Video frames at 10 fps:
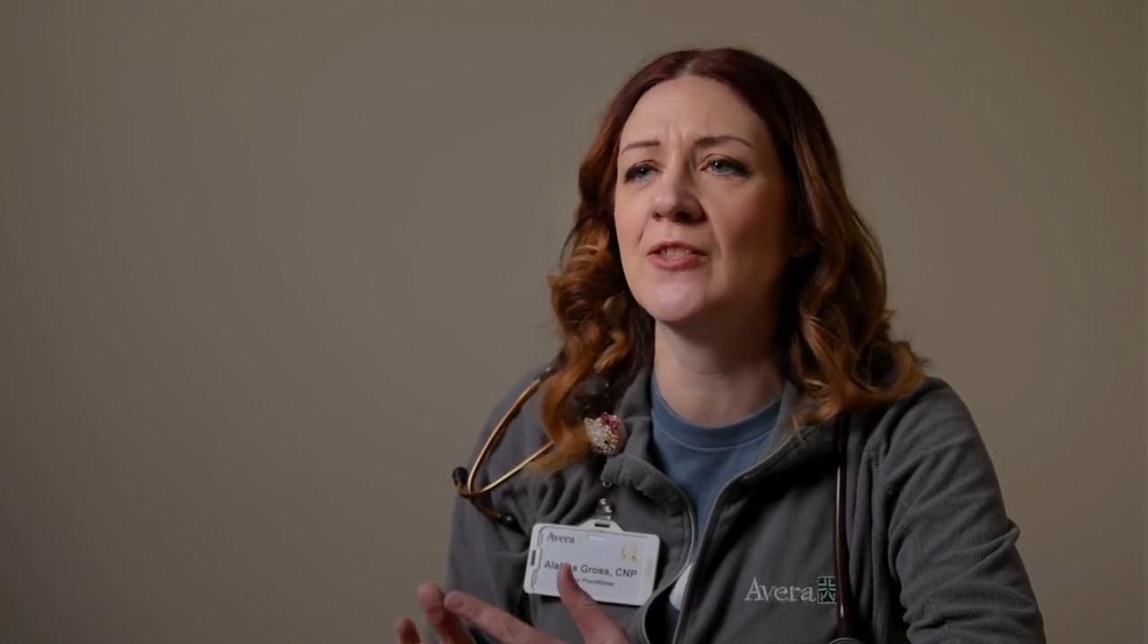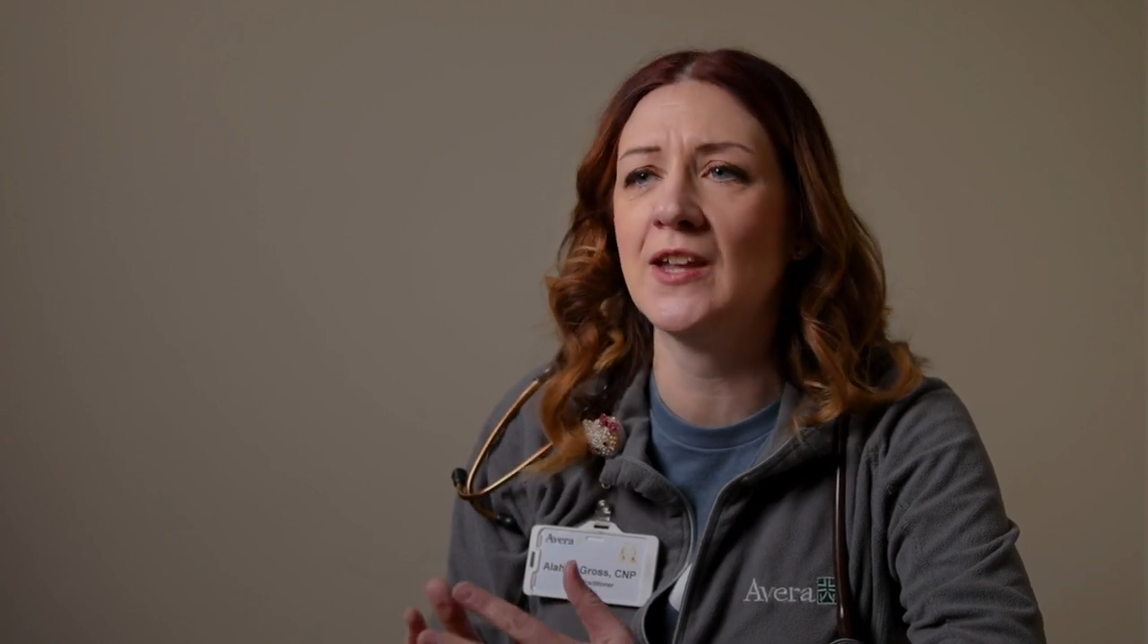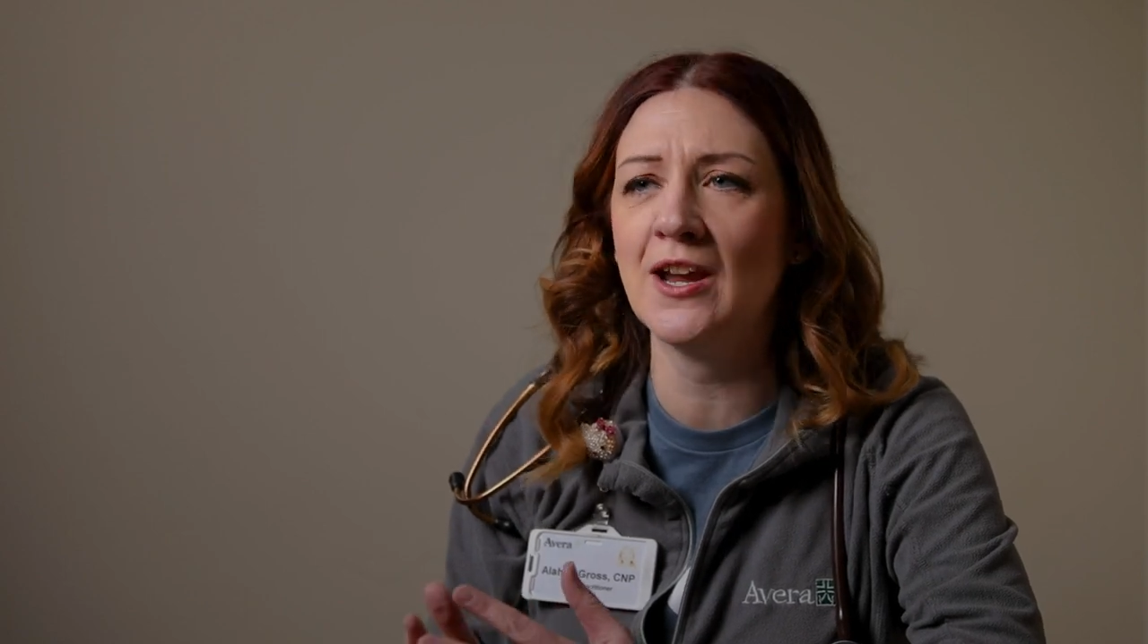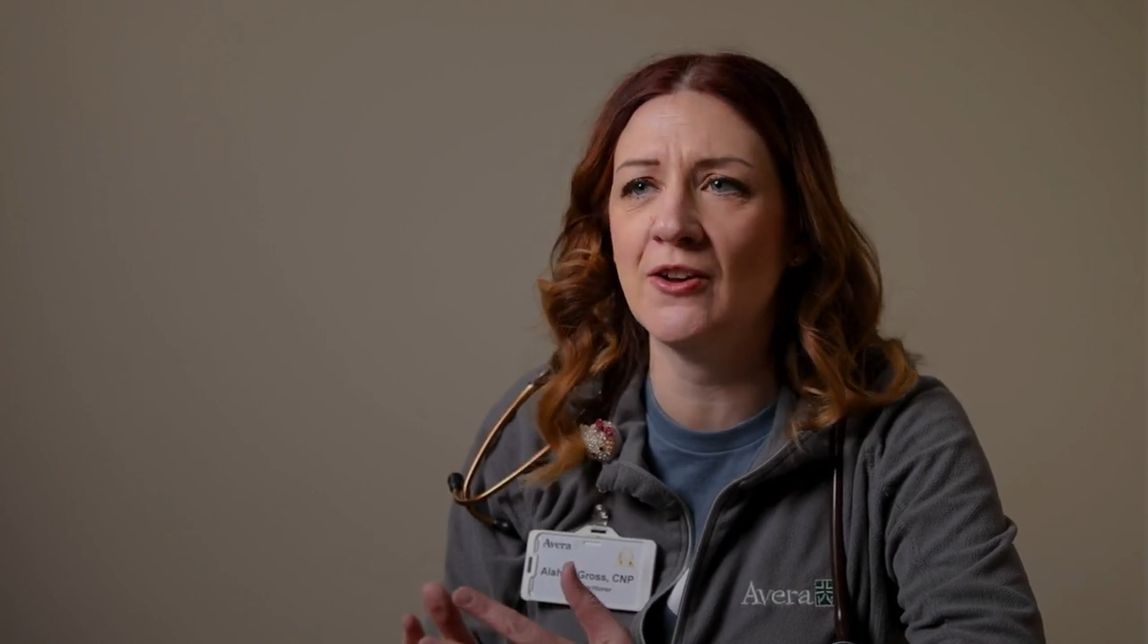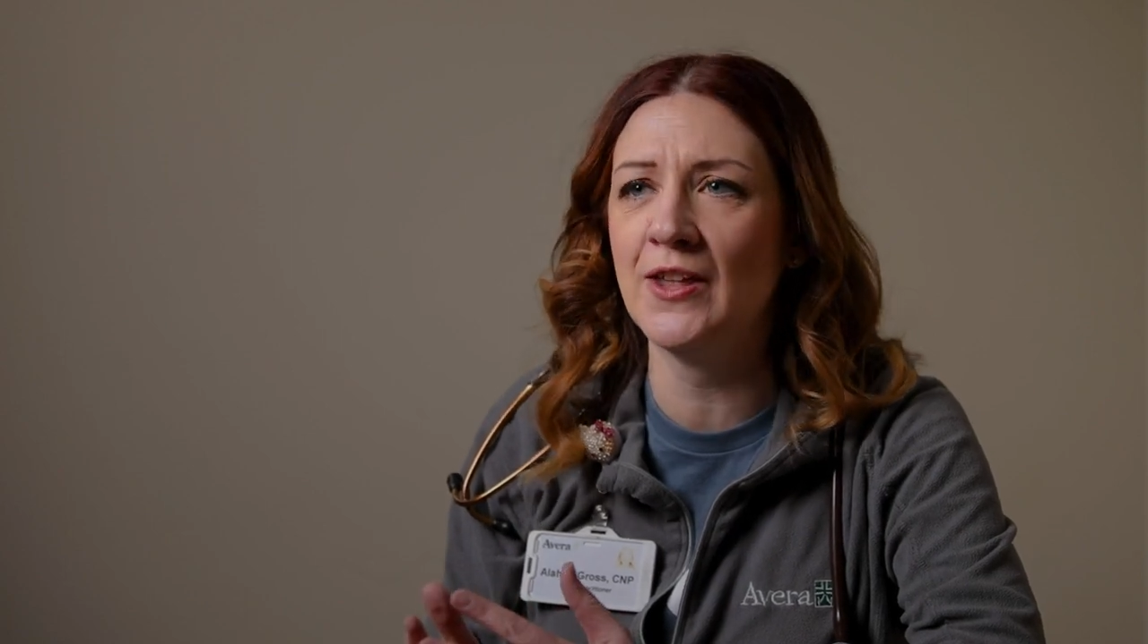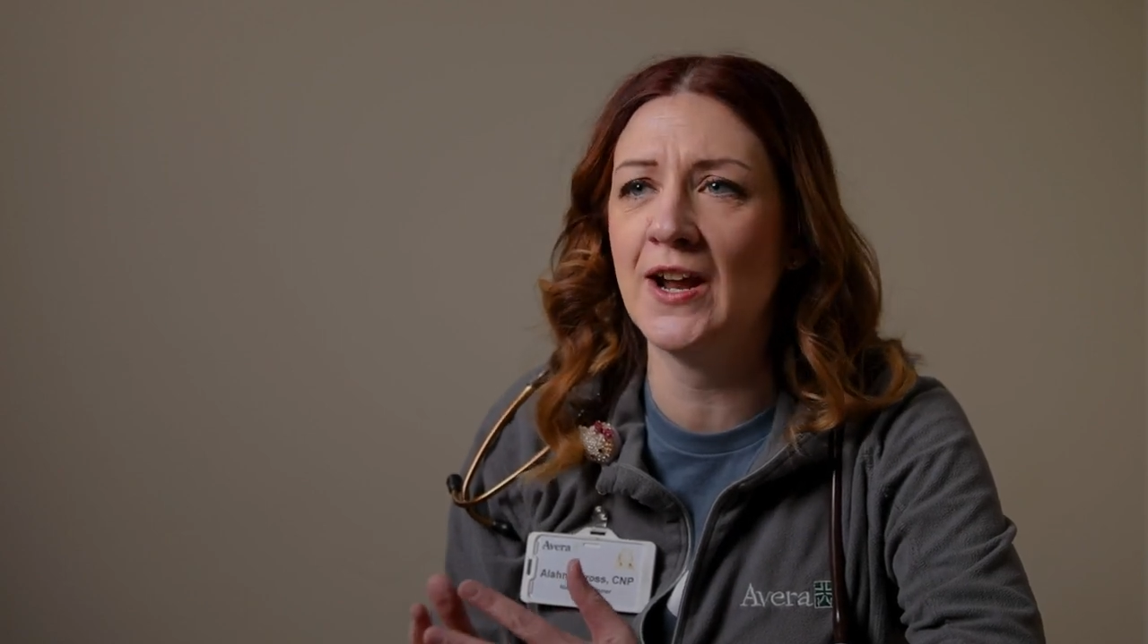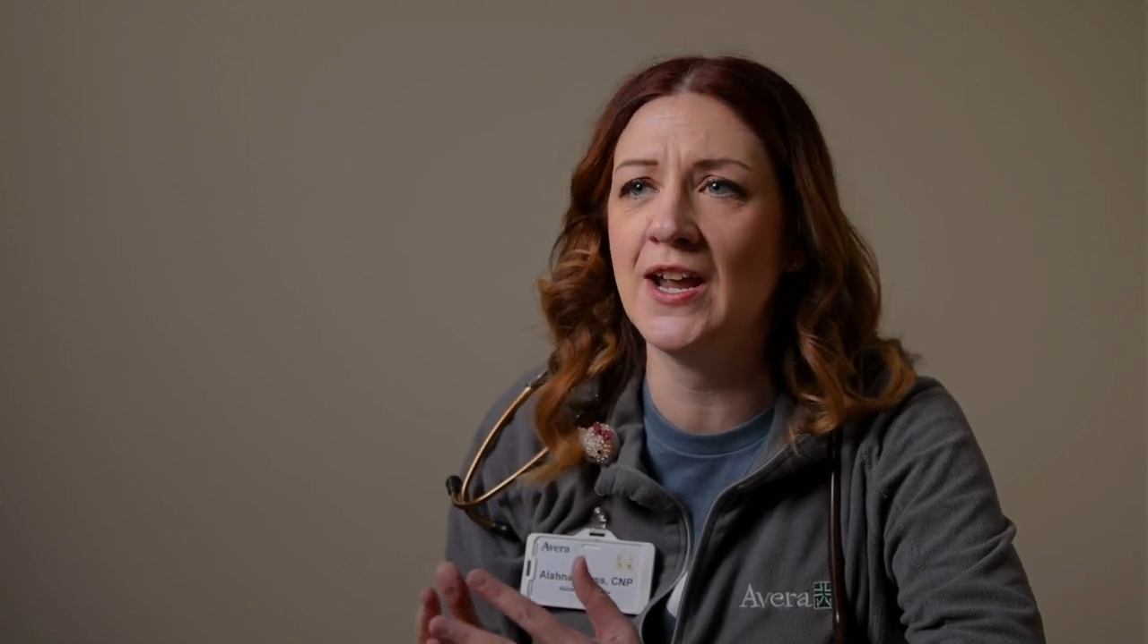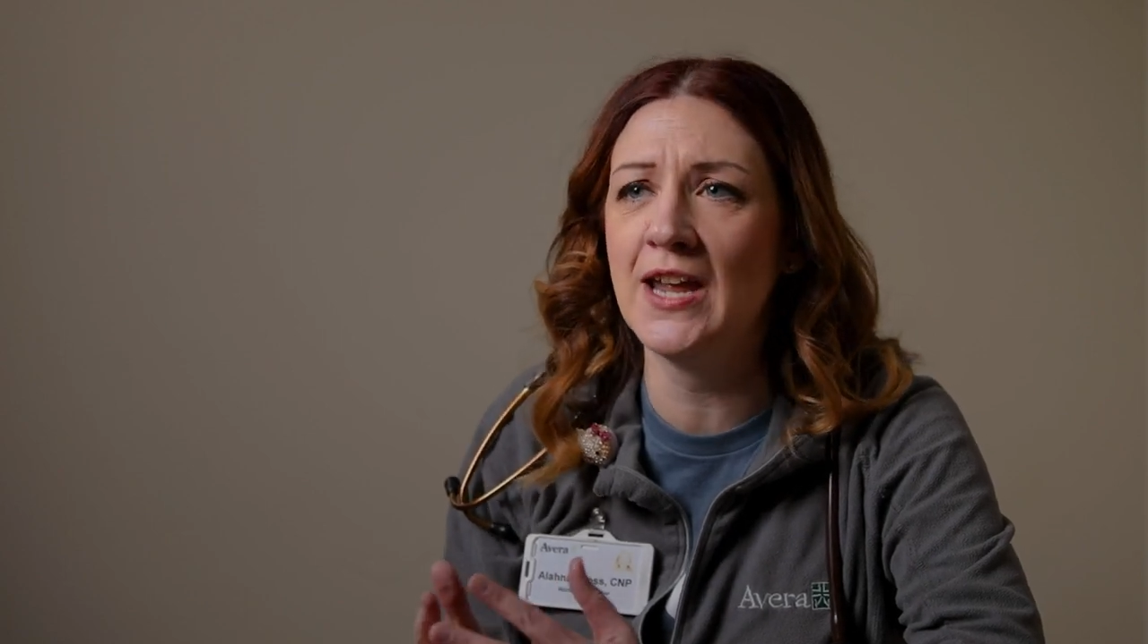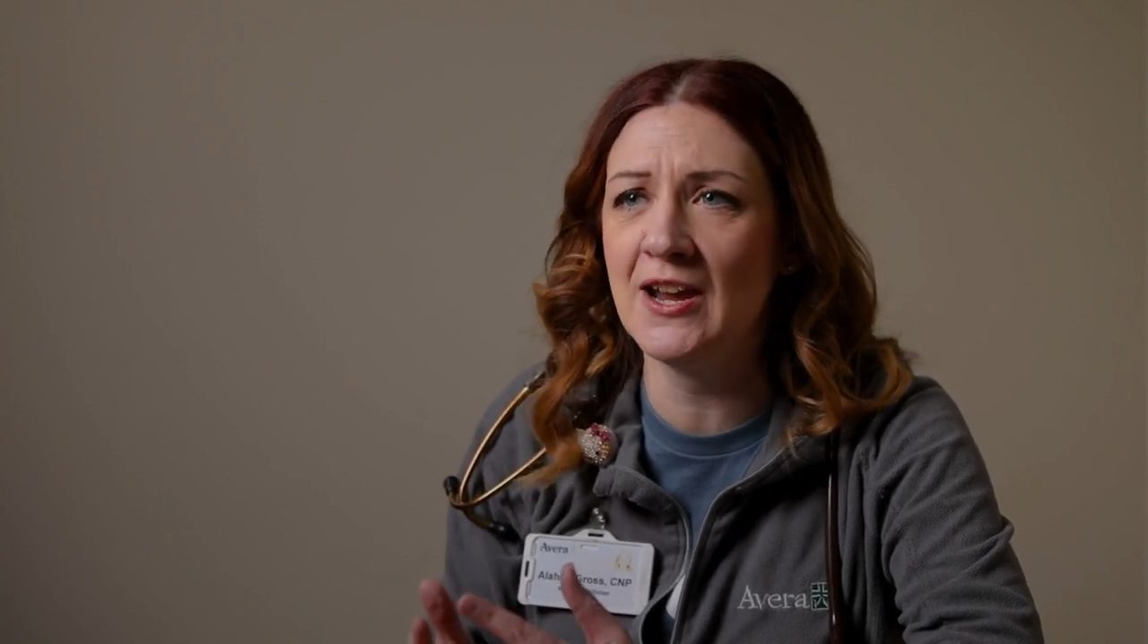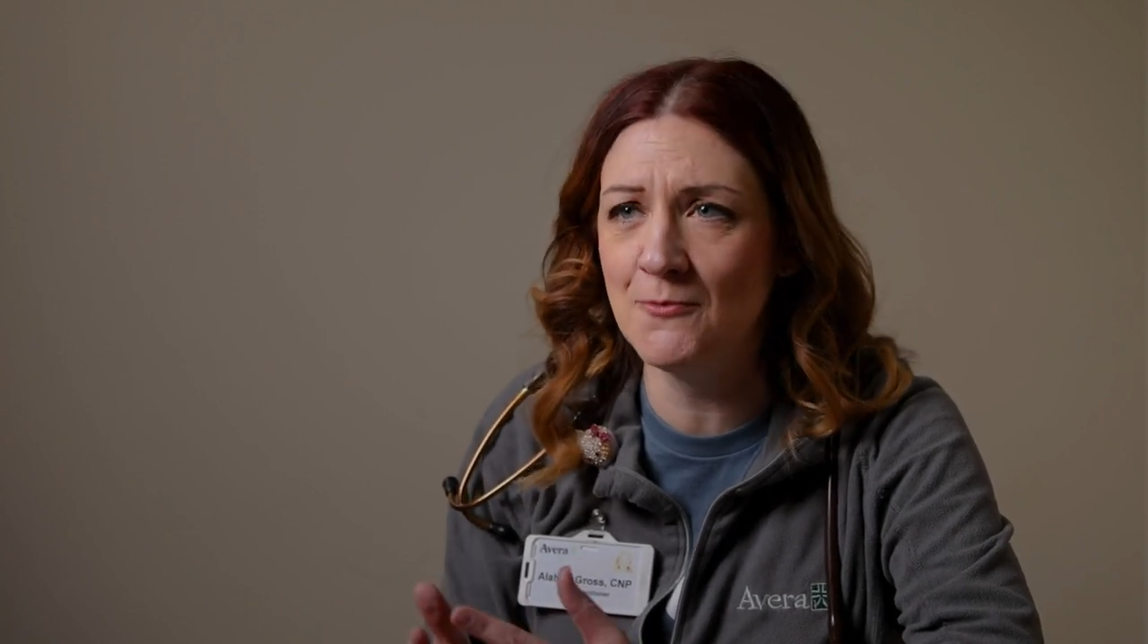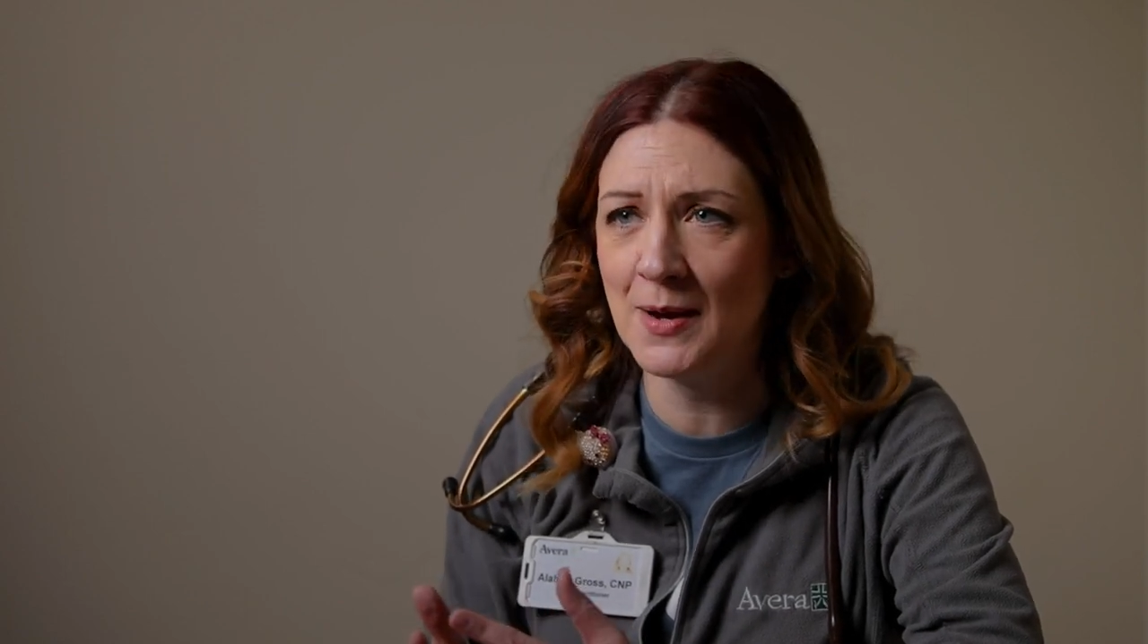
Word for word: the care that I gave